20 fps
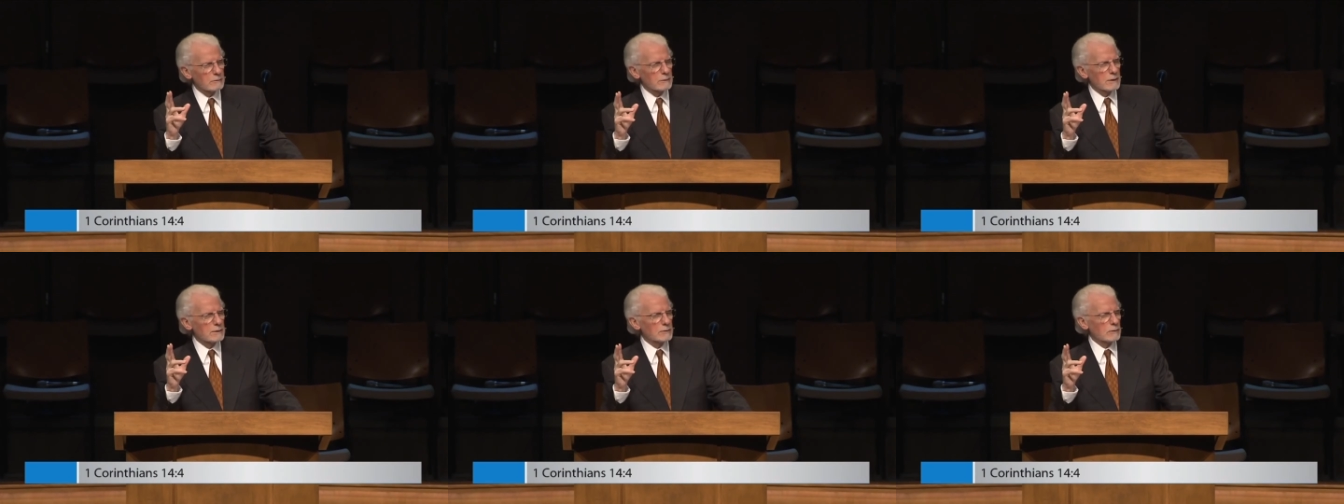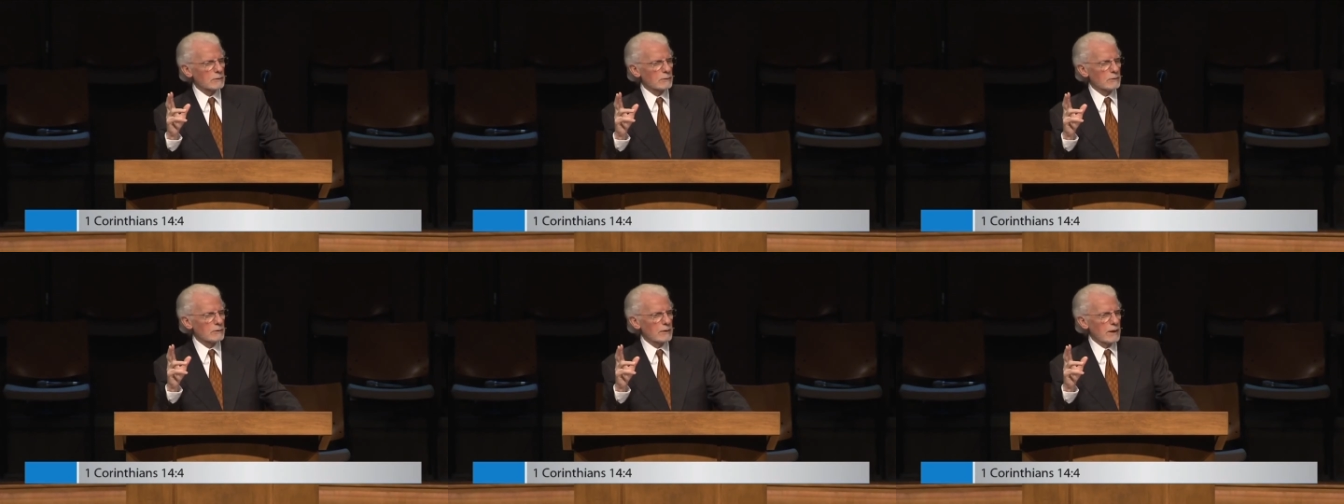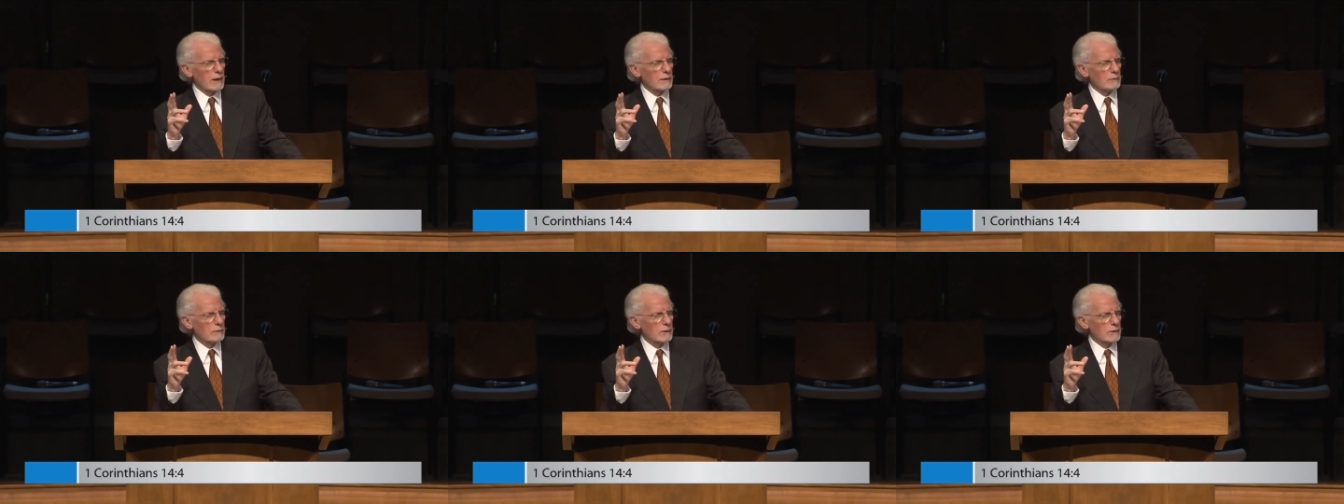uh, run through
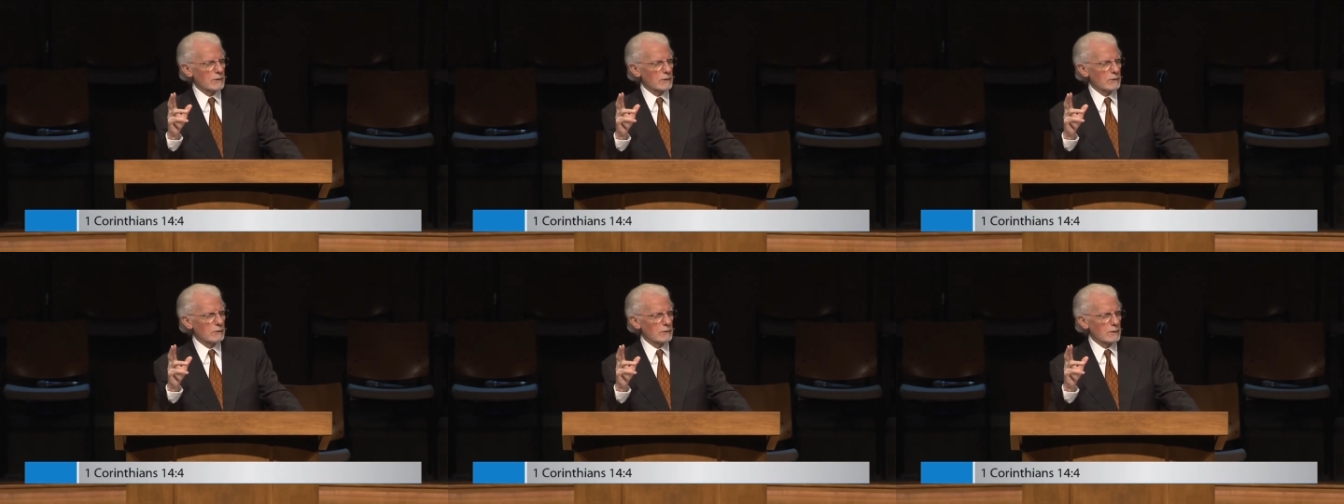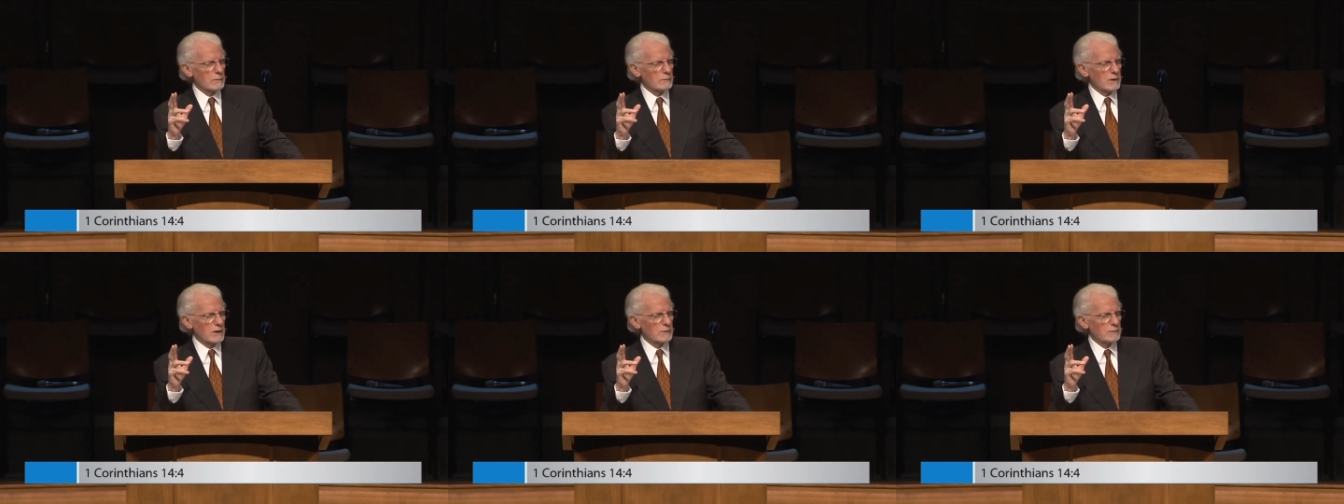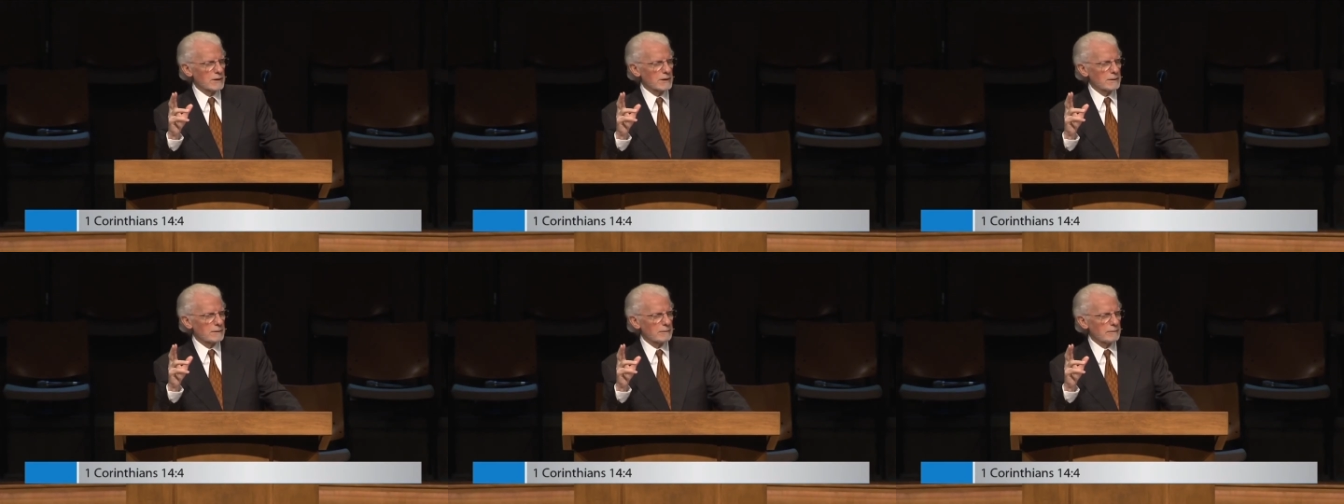that with you in a
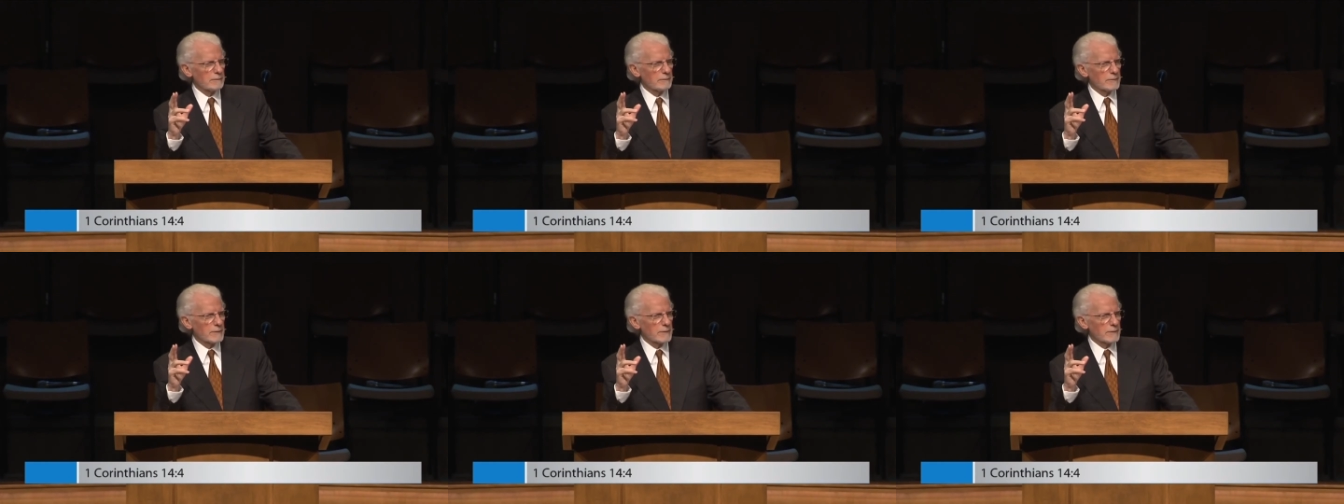moment.